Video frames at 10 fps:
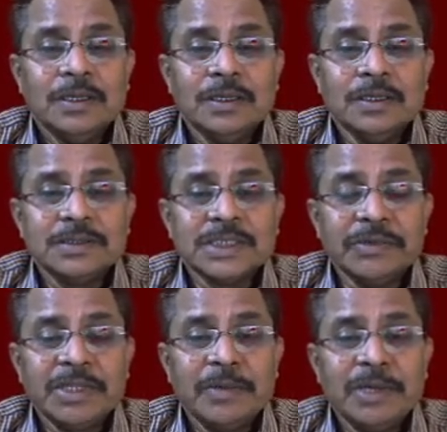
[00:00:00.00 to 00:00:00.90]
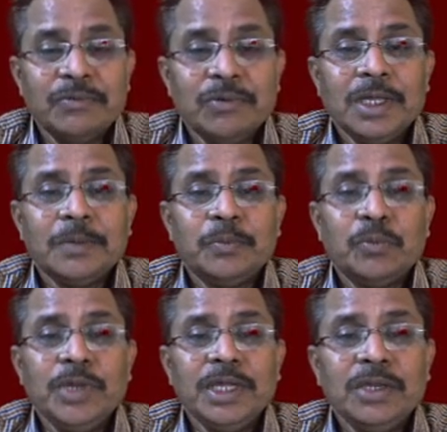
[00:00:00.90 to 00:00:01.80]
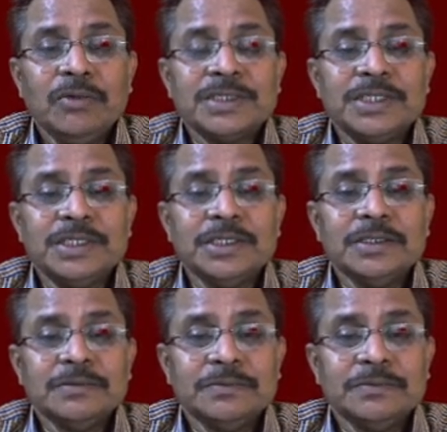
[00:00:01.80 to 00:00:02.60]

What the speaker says: Savitribai Phule, Pune University,